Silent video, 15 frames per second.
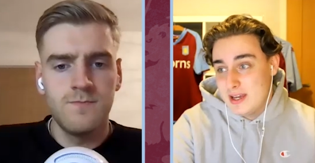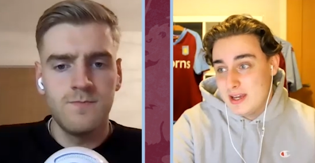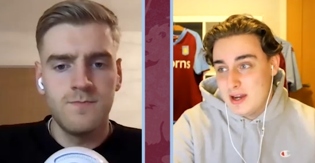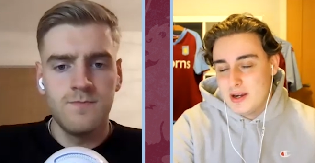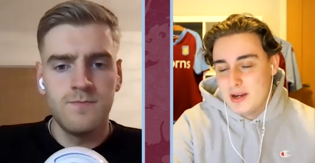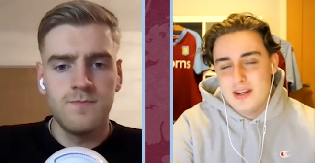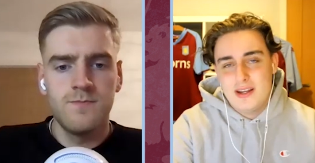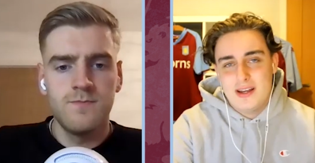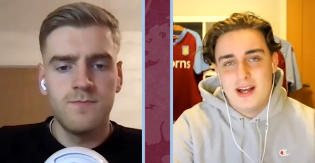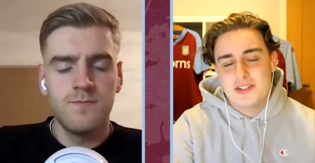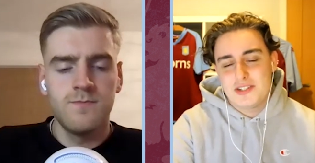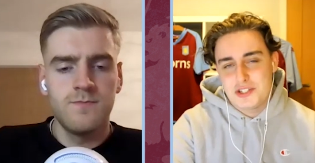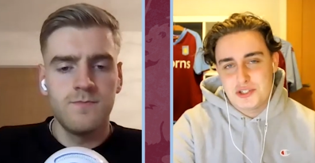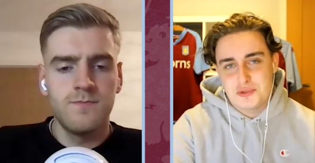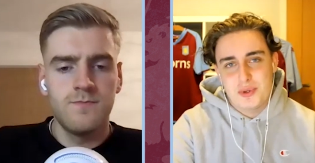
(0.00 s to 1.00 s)
Speaker 1: I'm going to
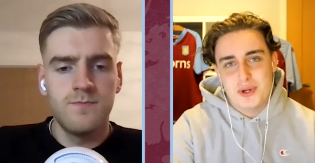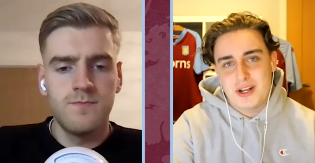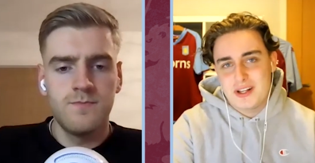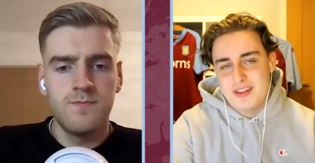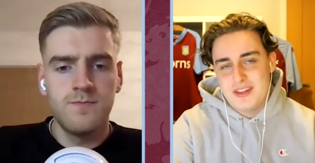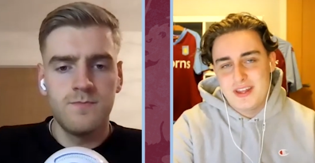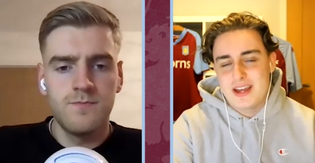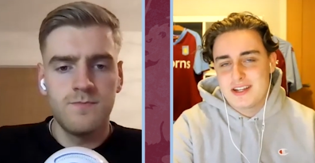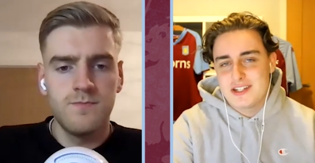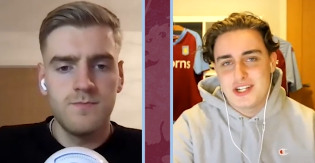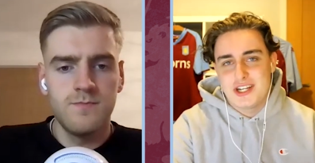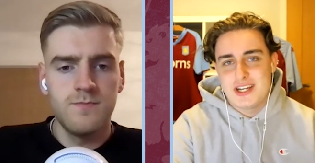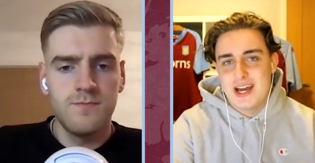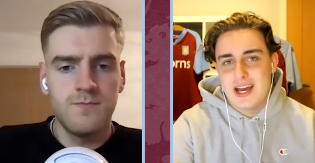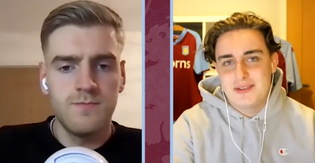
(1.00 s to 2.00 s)
actually sprinkle in the
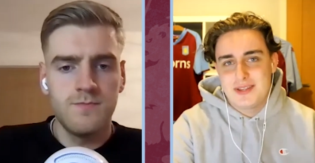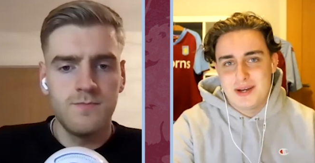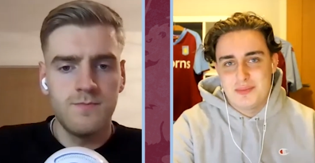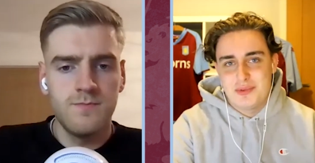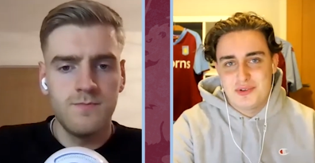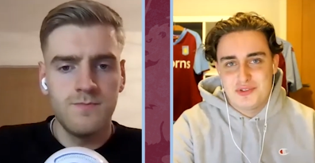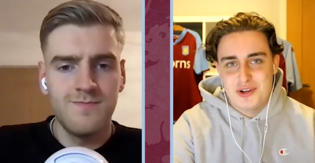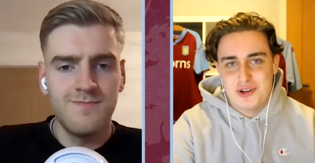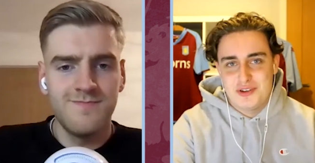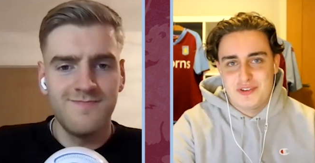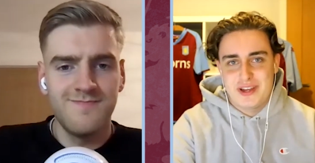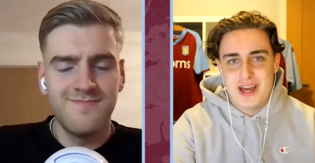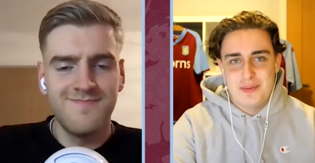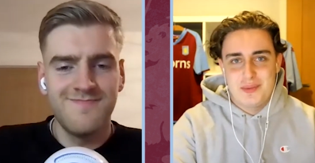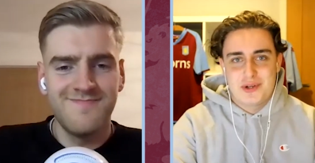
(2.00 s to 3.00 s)
XG now, Dan, before I
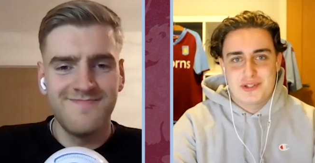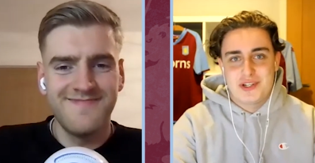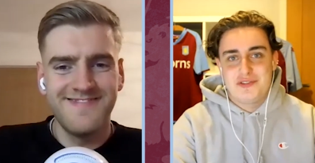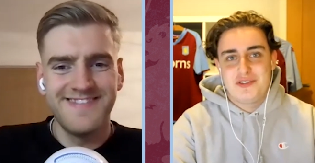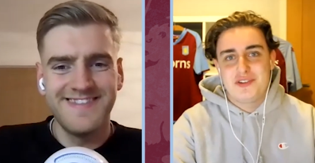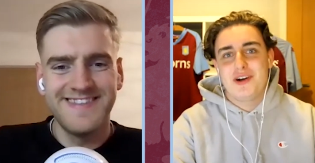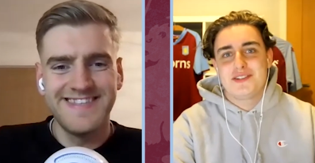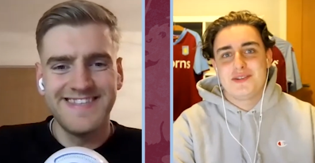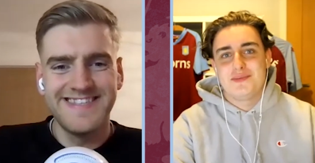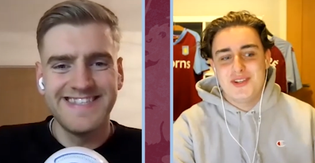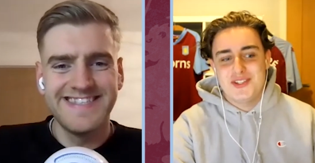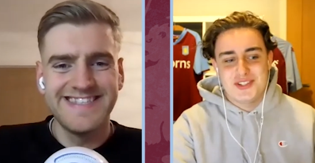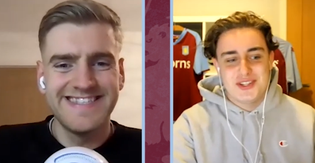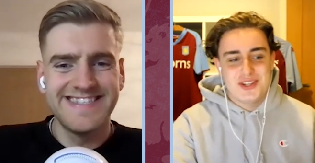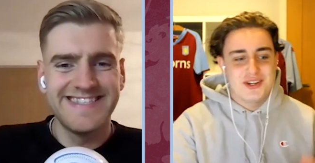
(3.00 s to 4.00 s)
forget, because I forgot to
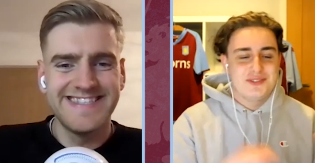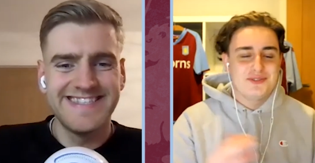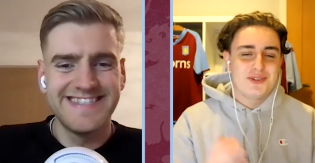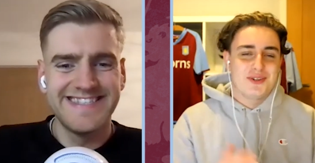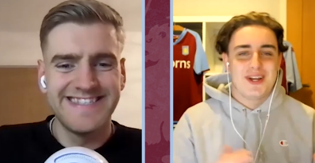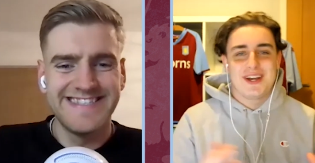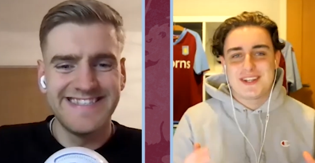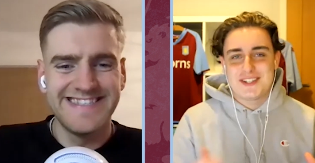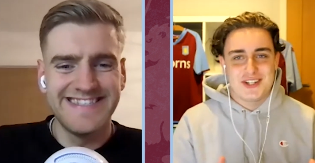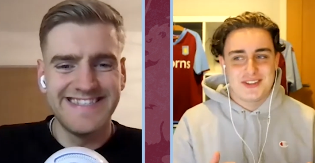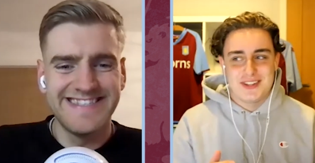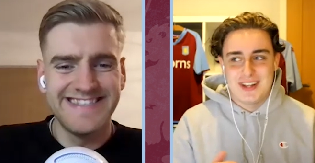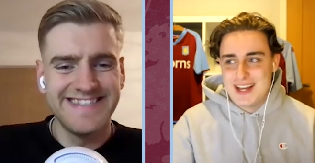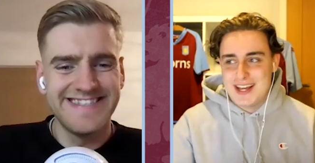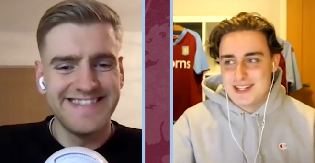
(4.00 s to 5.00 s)
mention the overall XG on
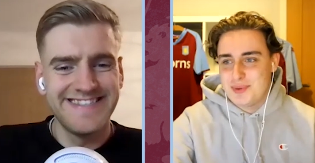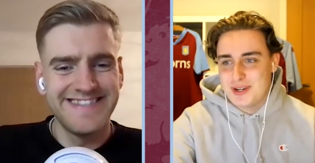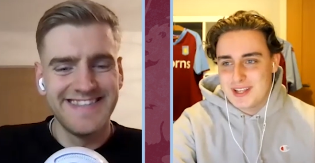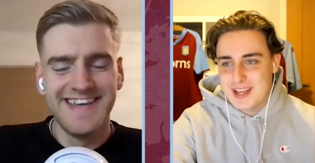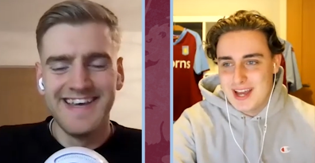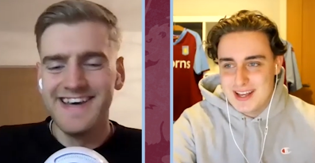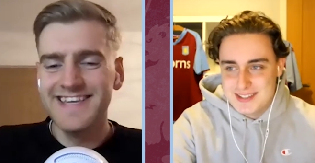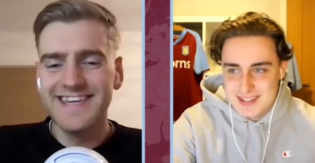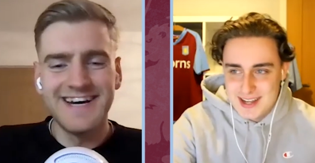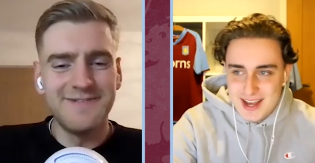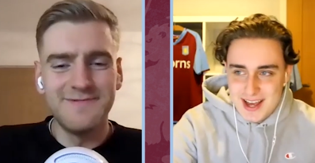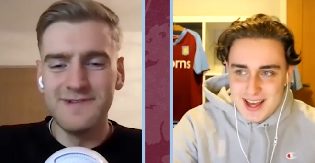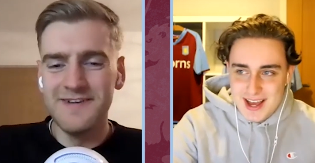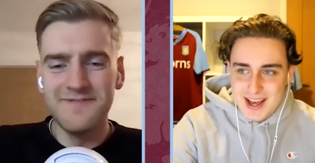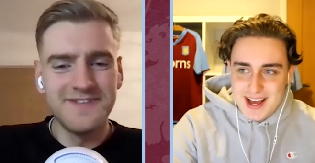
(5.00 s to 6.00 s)
the last podcast.
Speaker 2: Can't
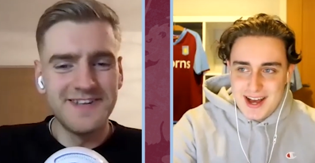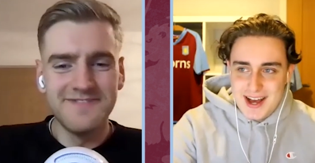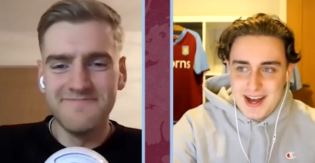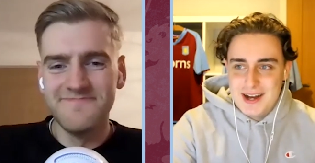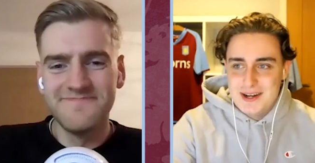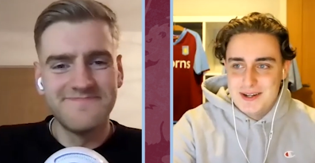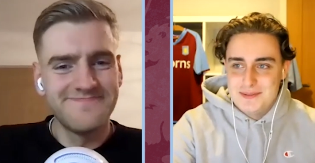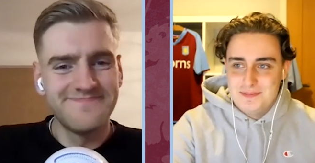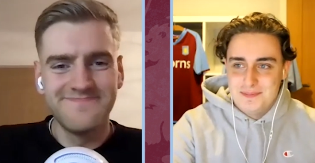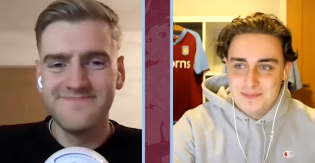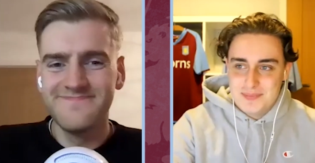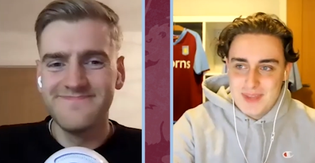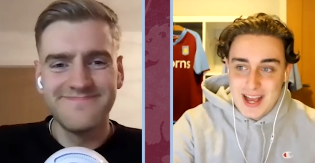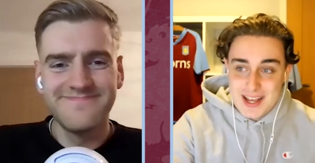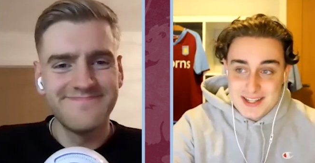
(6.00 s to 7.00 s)
be having it.
Speaker 1: Um,
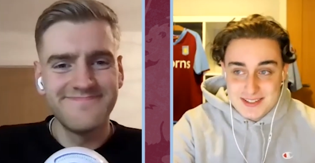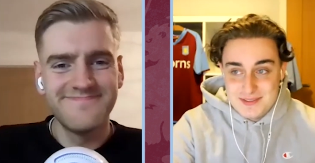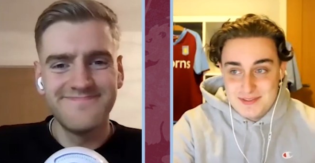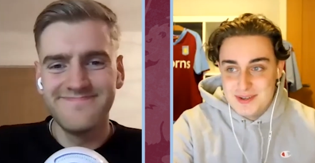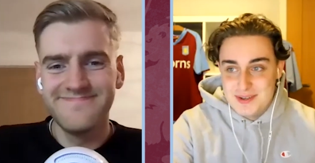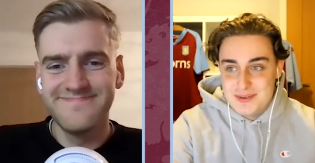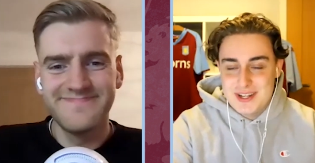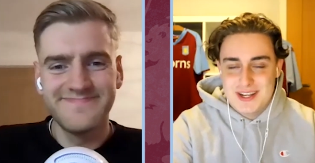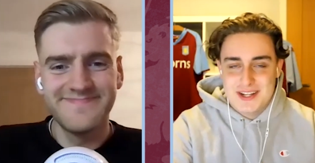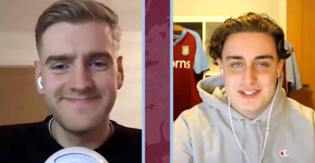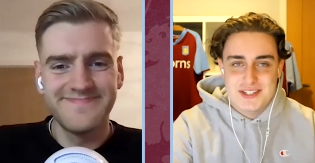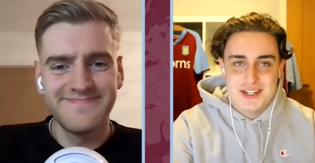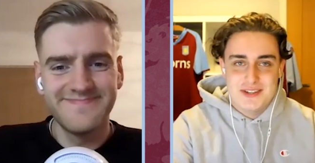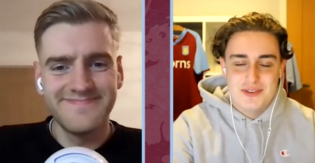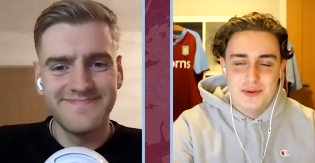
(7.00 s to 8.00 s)
Aston Villa with an
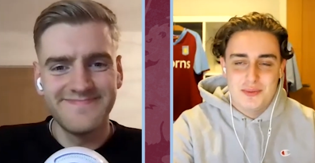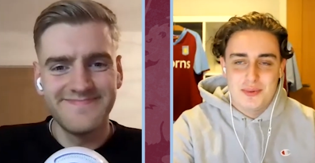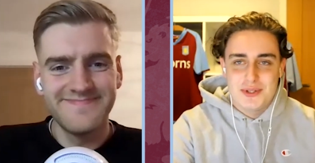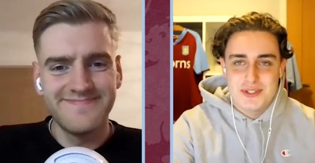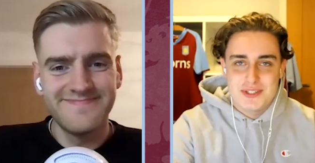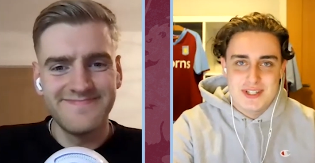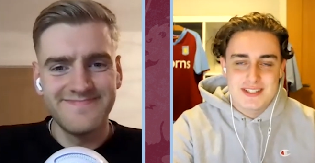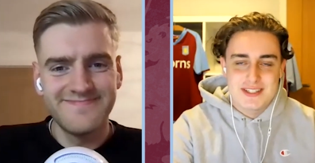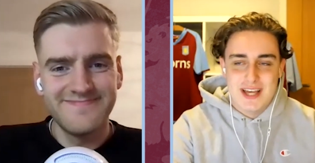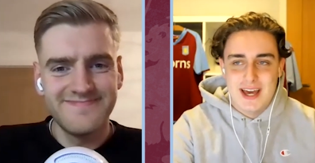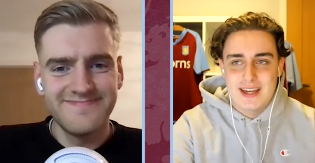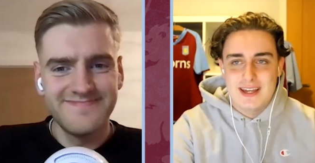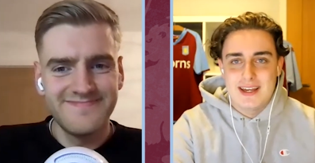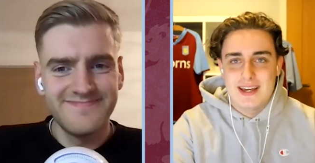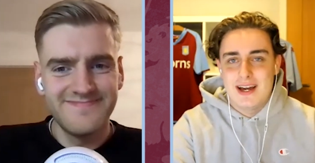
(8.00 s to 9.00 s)
XG of
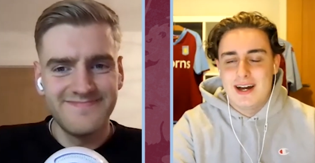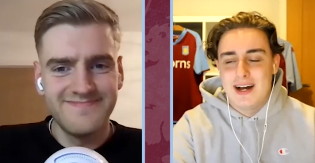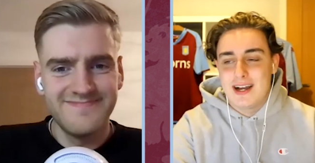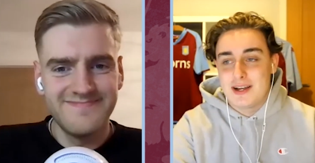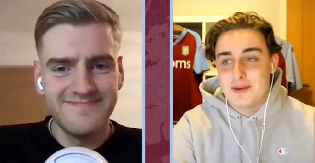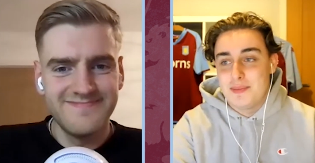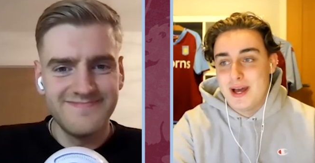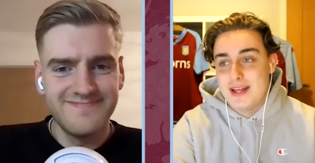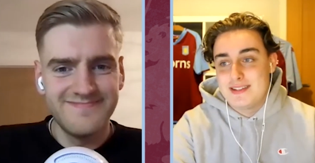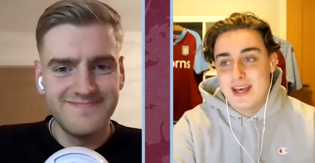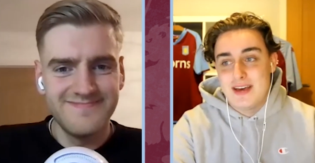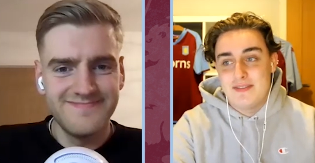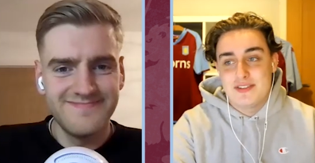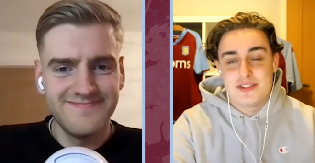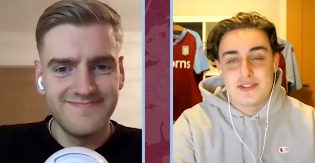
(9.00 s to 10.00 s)
0.68 uh, compared to
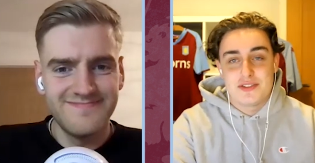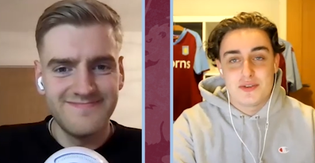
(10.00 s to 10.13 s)
Everton's